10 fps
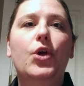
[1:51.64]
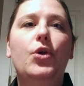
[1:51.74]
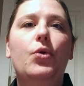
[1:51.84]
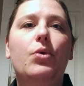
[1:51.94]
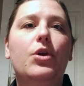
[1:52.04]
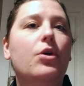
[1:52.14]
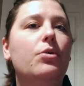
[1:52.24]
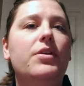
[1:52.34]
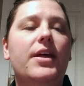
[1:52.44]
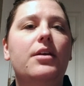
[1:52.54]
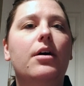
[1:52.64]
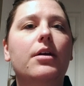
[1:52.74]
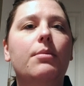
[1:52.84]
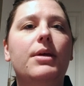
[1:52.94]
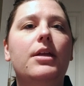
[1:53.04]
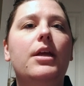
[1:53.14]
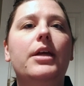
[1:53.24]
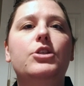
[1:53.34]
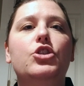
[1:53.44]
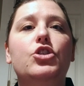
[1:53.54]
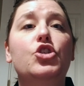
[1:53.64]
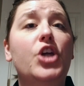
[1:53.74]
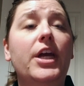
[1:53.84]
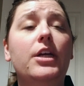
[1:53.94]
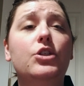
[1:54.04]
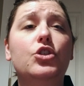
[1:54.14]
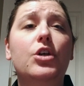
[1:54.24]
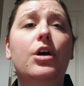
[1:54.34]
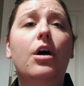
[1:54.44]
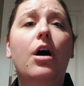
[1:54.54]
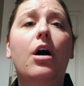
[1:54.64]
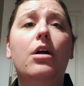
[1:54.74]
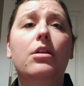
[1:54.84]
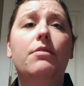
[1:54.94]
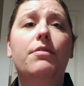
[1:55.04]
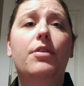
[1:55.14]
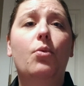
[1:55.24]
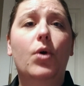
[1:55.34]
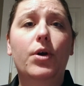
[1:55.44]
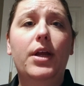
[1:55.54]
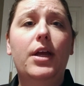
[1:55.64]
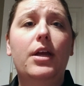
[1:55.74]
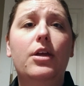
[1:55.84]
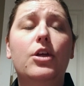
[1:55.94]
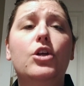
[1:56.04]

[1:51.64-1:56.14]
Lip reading: You could go to that document and just change all of the wording